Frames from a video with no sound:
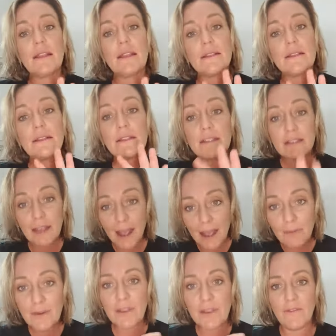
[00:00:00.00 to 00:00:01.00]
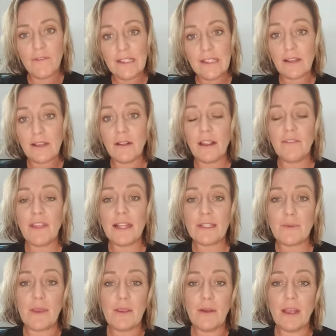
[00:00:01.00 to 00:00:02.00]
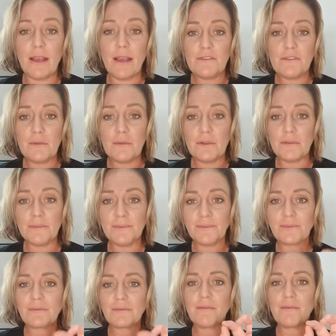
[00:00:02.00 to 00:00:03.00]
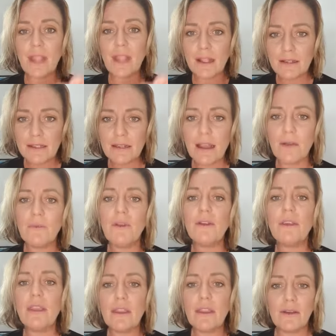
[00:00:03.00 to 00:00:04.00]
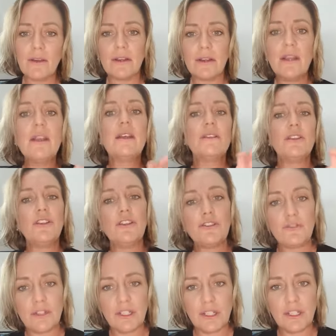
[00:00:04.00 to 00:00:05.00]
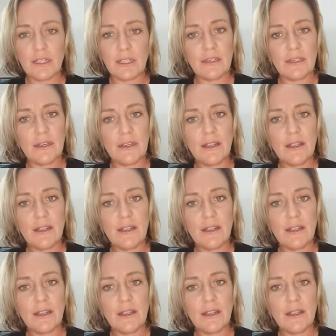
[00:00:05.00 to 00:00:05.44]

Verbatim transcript: Start with the physical if that's where you're comfortable and start working on the nutrition,